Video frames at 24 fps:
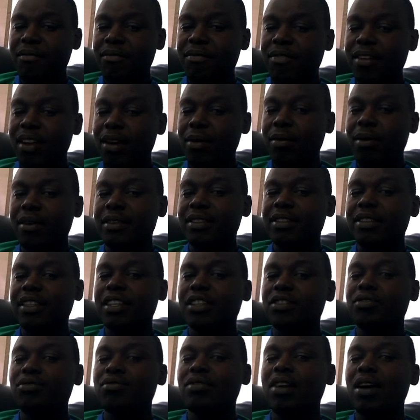flowers.
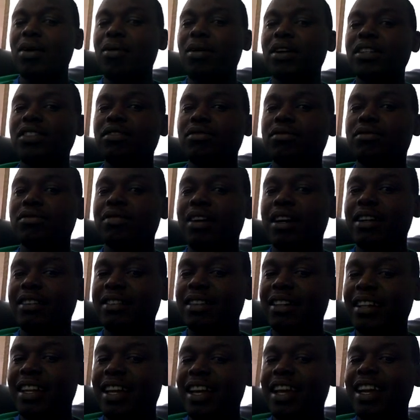So I want you to
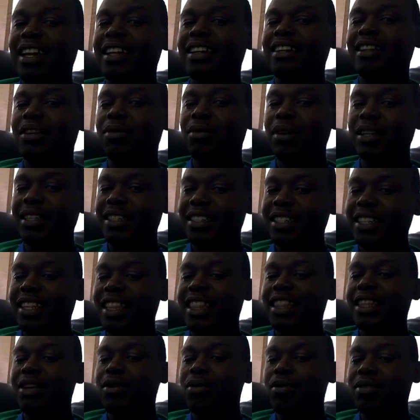underline the what?
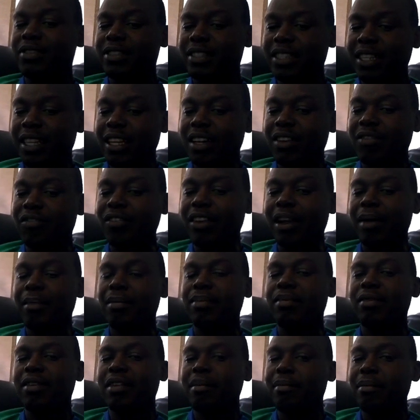The auxiliary verb.
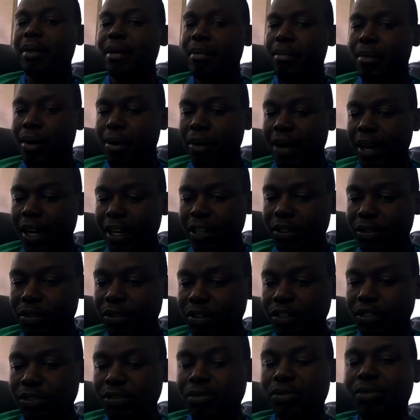Remember what I
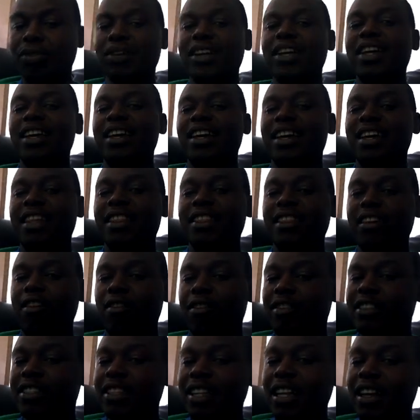told you. The
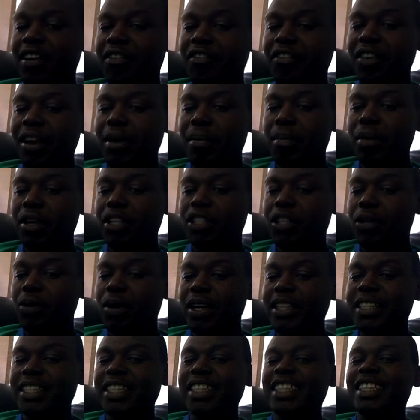auxiliary verb is a
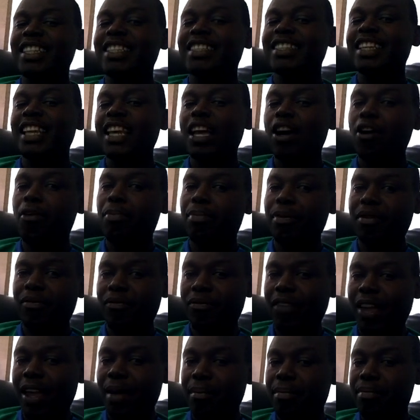what? Is a helping
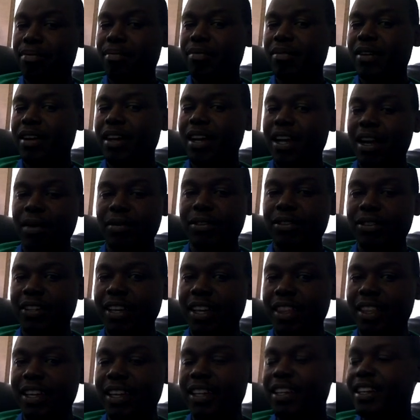verb. Are we
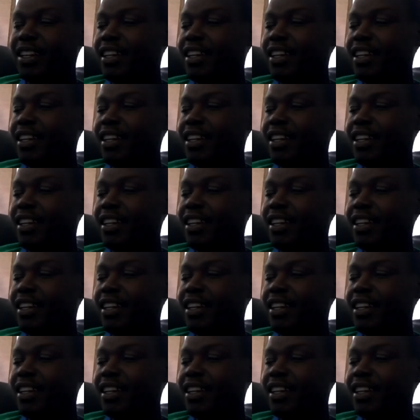together?